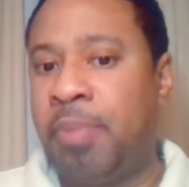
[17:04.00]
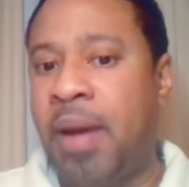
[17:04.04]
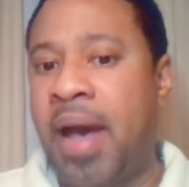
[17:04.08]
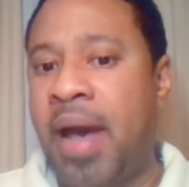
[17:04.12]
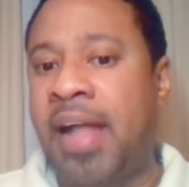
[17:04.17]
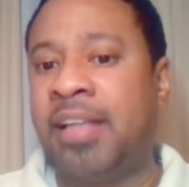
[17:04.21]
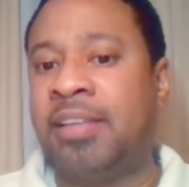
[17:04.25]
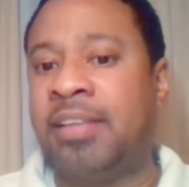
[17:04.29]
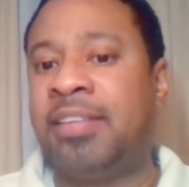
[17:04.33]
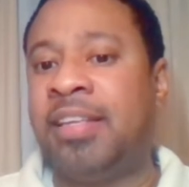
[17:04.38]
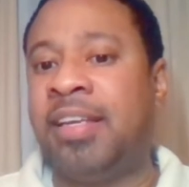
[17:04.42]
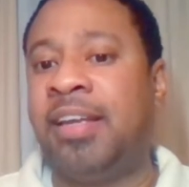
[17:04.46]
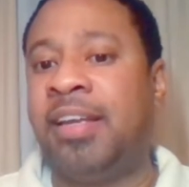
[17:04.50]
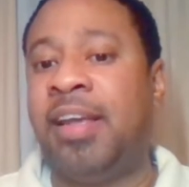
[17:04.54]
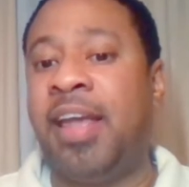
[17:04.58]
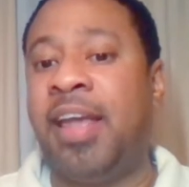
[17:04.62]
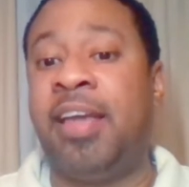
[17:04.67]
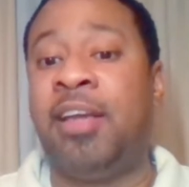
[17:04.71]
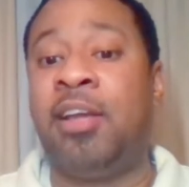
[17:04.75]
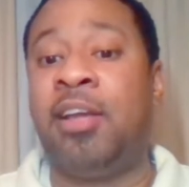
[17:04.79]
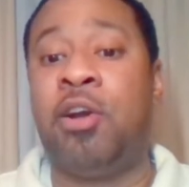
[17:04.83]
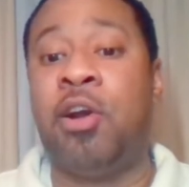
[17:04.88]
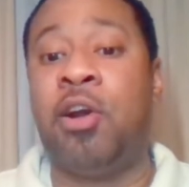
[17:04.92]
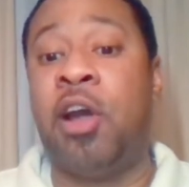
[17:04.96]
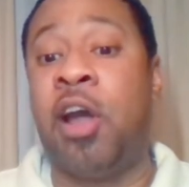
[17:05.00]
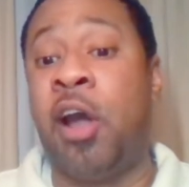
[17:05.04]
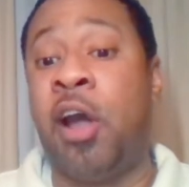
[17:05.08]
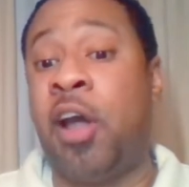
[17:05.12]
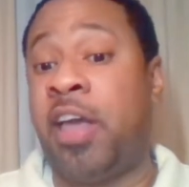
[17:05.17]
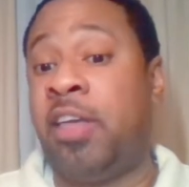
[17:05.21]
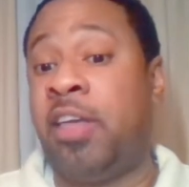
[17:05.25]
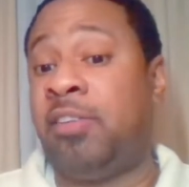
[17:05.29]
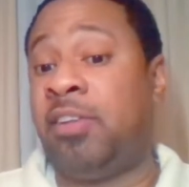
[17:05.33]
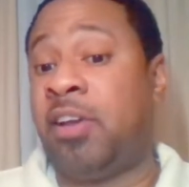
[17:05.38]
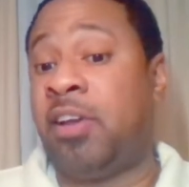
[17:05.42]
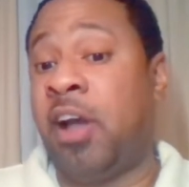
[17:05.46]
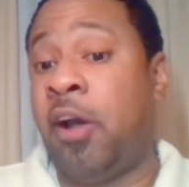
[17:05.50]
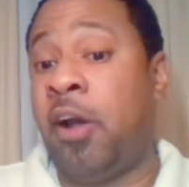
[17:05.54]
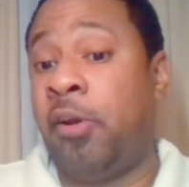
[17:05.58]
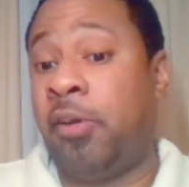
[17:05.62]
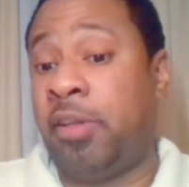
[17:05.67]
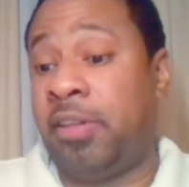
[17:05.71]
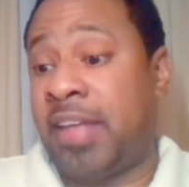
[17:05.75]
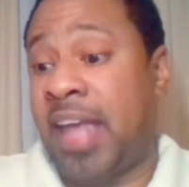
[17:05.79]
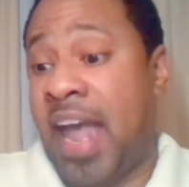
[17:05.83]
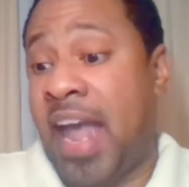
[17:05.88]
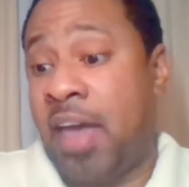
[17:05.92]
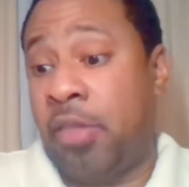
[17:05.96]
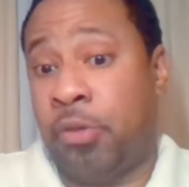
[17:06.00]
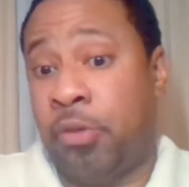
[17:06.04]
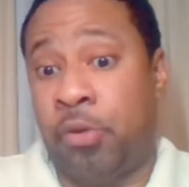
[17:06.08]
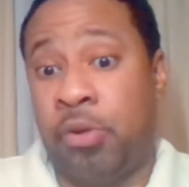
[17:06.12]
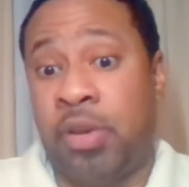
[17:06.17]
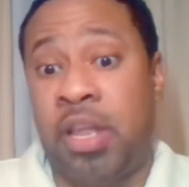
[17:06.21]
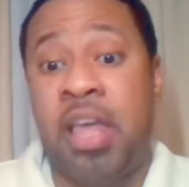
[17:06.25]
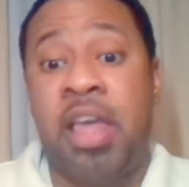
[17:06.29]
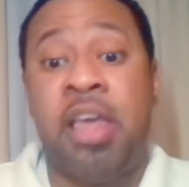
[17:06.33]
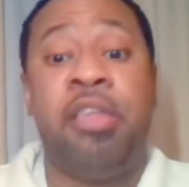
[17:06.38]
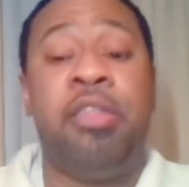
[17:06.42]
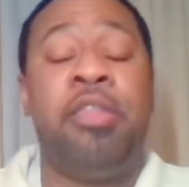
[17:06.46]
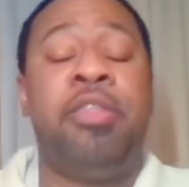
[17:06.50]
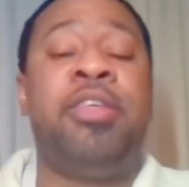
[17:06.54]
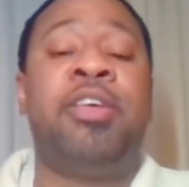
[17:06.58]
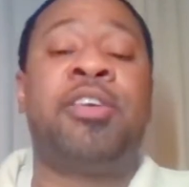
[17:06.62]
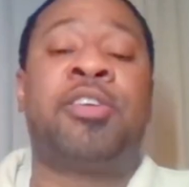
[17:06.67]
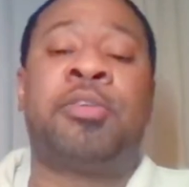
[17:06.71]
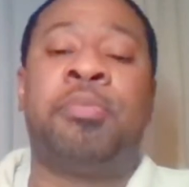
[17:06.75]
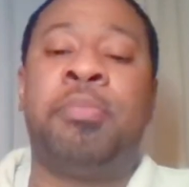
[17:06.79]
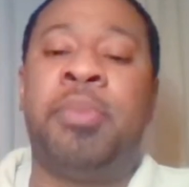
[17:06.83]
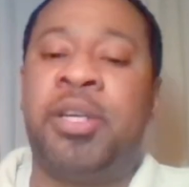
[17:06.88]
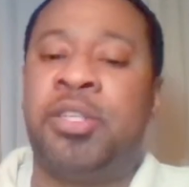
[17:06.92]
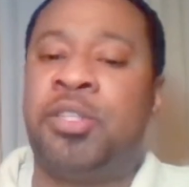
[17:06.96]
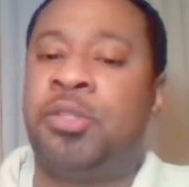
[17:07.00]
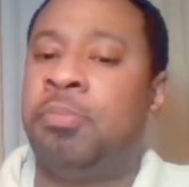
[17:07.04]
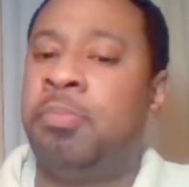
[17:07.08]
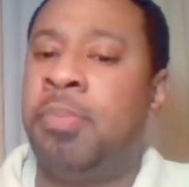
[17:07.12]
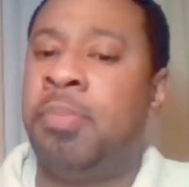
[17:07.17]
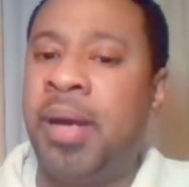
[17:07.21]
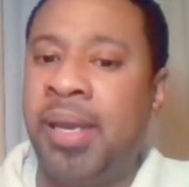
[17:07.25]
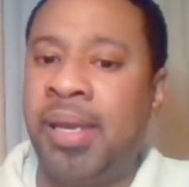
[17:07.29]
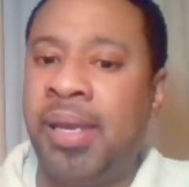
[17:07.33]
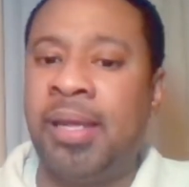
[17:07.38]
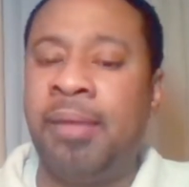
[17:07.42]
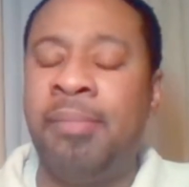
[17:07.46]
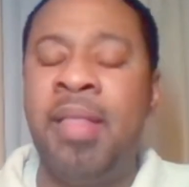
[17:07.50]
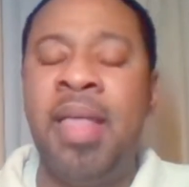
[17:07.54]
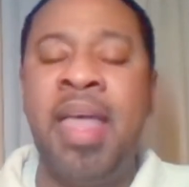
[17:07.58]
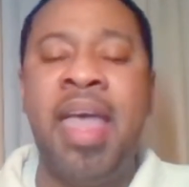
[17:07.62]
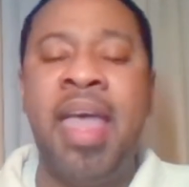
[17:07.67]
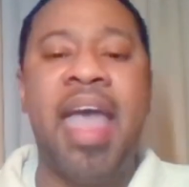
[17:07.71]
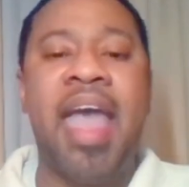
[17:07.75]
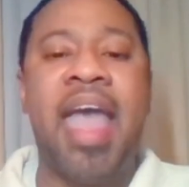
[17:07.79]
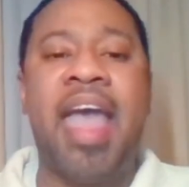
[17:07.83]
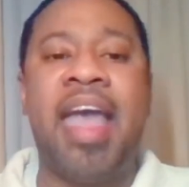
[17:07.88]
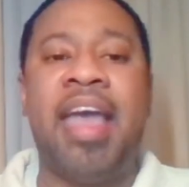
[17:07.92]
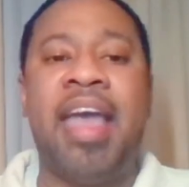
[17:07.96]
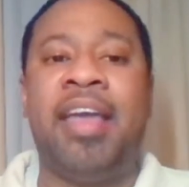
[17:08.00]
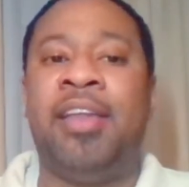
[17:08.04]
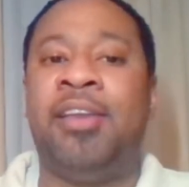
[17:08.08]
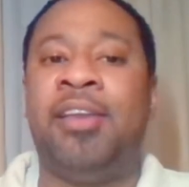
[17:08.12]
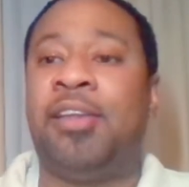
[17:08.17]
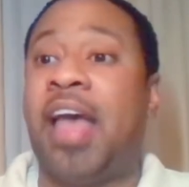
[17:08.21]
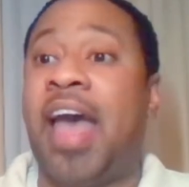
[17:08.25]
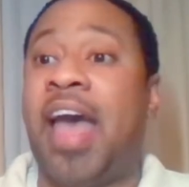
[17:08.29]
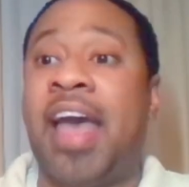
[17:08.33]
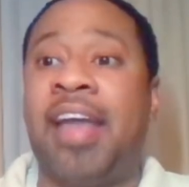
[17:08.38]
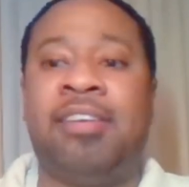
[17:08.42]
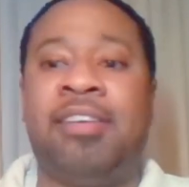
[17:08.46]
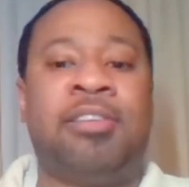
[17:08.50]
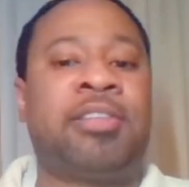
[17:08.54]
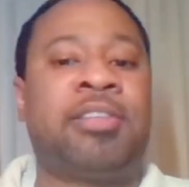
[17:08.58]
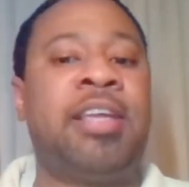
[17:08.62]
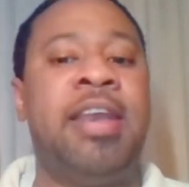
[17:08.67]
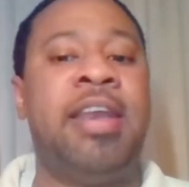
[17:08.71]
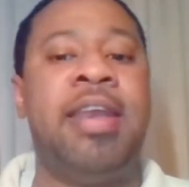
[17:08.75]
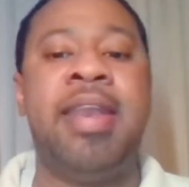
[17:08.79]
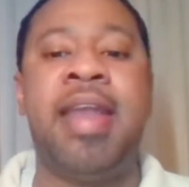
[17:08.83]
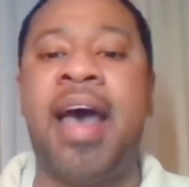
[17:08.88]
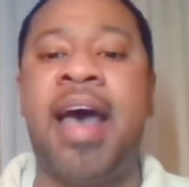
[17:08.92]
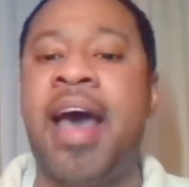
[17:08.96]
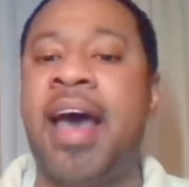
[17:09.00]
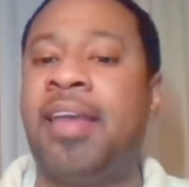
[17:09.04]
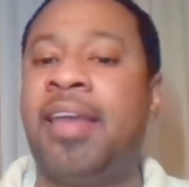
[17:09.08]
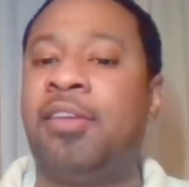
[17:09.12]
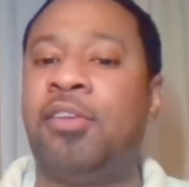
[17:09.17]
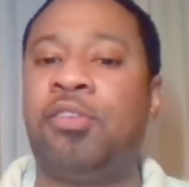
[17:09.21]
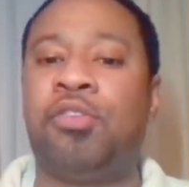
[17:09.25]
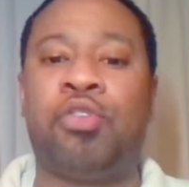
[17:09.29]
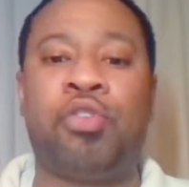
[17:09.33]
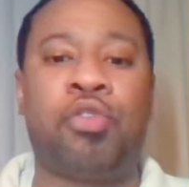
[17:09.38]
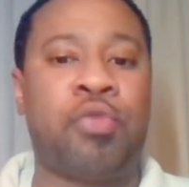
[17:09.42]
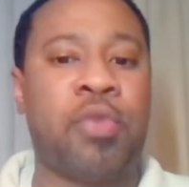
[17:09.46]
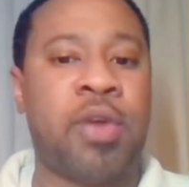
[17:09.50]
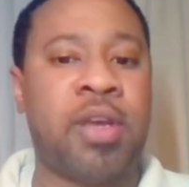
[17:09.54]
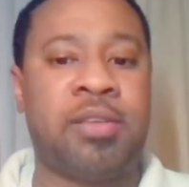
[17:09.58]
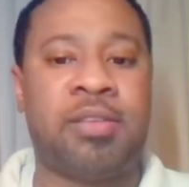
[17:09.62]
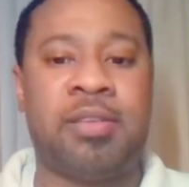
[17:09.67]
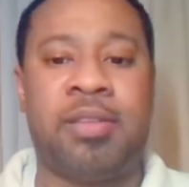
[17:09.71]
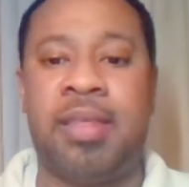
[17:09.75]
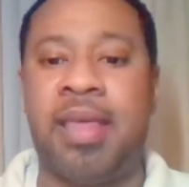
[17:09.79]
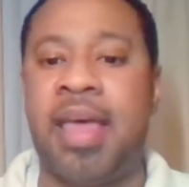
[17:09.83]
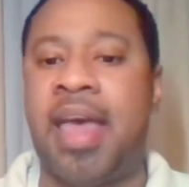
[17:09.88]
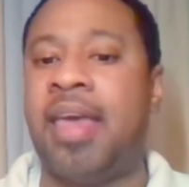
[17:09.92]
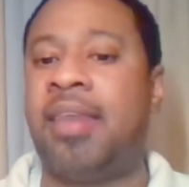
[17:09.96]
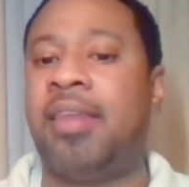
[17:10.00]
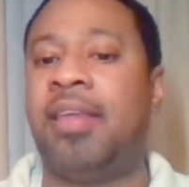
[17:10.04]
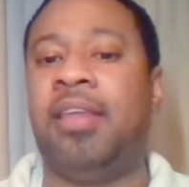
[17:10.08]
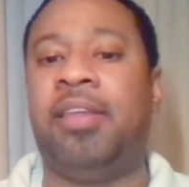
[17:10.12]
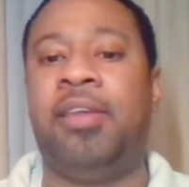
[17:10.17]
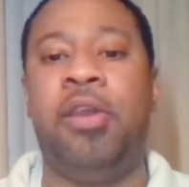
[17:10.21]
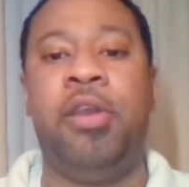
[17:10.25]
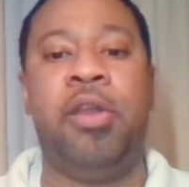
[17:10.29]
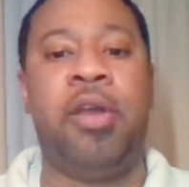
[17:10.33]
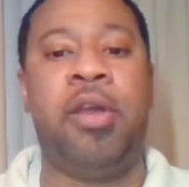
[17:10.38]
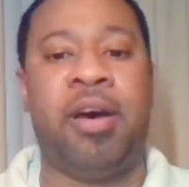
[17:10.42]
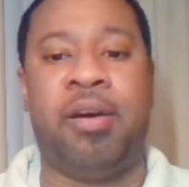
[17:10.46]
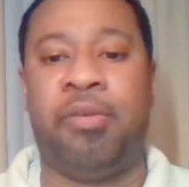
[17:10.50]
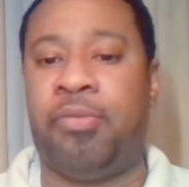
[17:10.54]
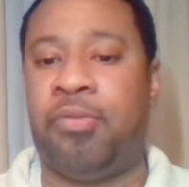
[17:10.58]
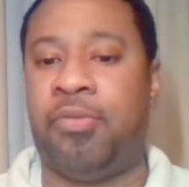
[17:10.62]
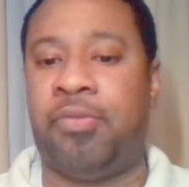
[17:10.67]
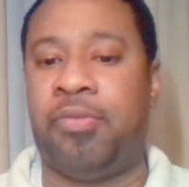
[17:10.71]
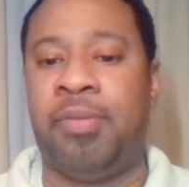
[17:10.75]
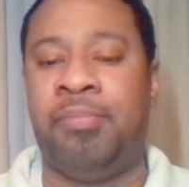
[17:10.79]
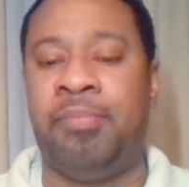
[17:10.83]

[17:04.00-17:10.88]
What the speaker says: policy and gathered this much money. And I just cannot stress that enough.